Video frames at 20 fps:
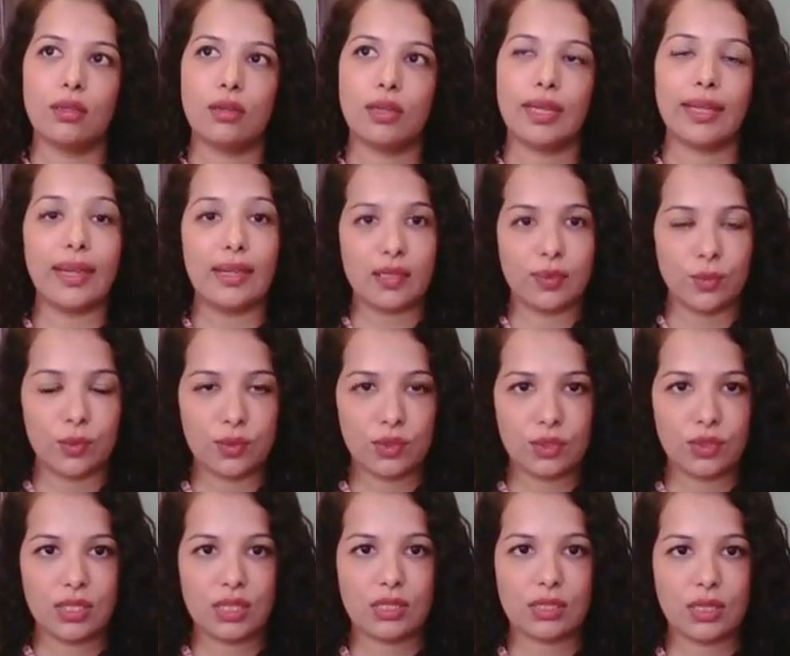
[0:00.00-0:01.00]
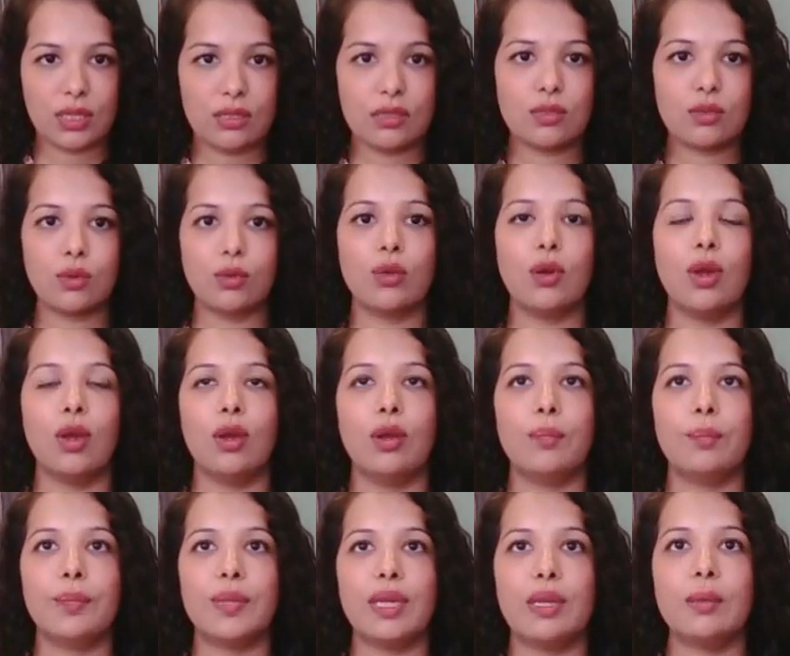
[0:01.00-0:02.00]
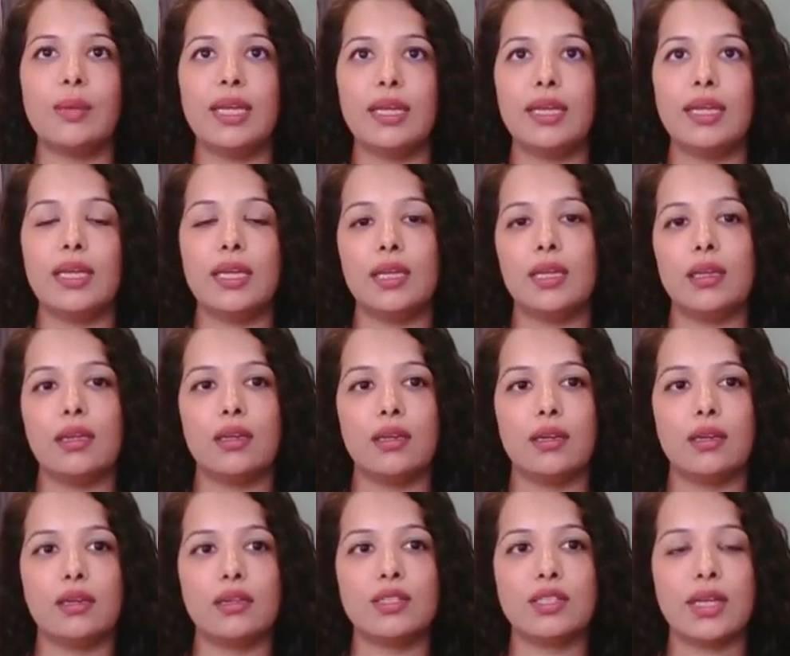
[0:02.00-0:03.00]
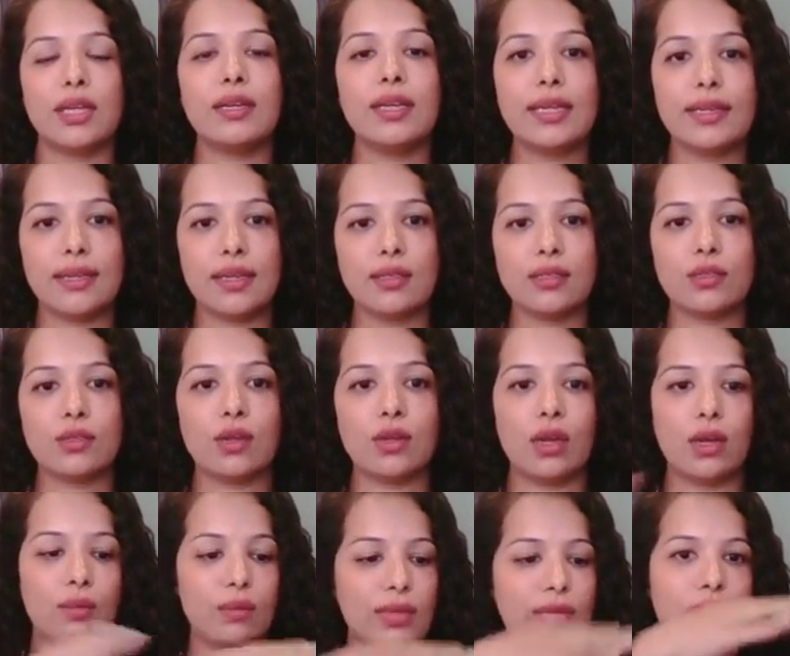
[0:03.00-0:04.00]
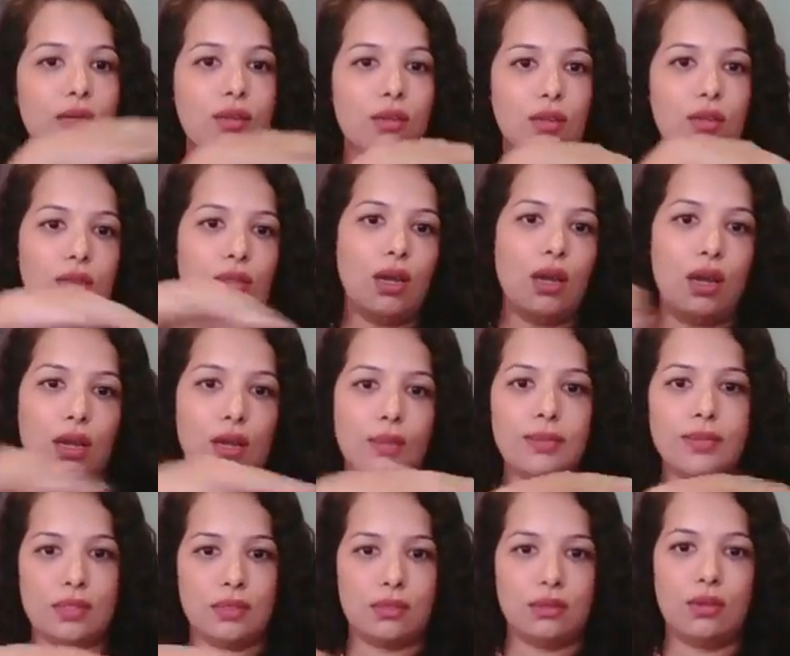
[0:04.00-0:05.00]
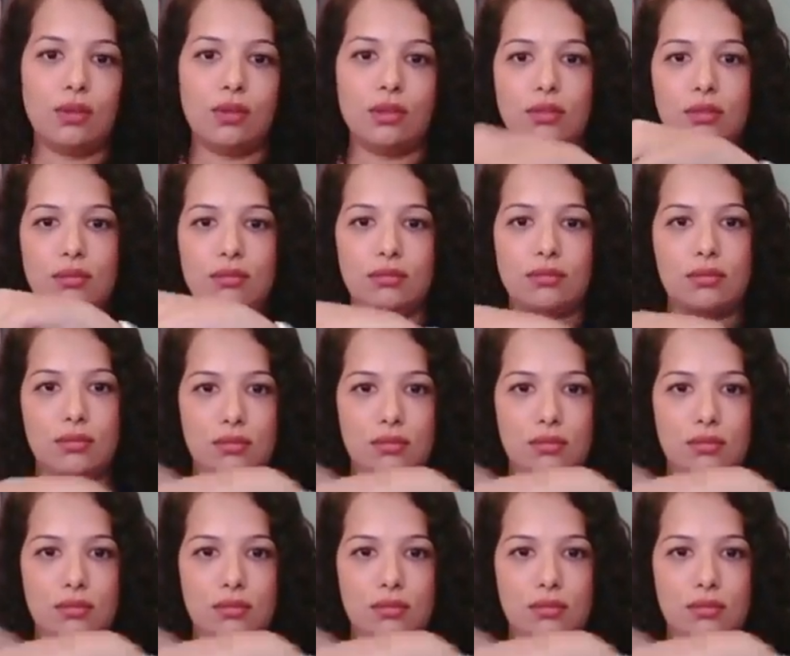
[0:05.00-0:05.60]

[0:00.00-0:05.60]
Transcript: like exposed to the sun. So PMLE generally tends to come like on the arms, on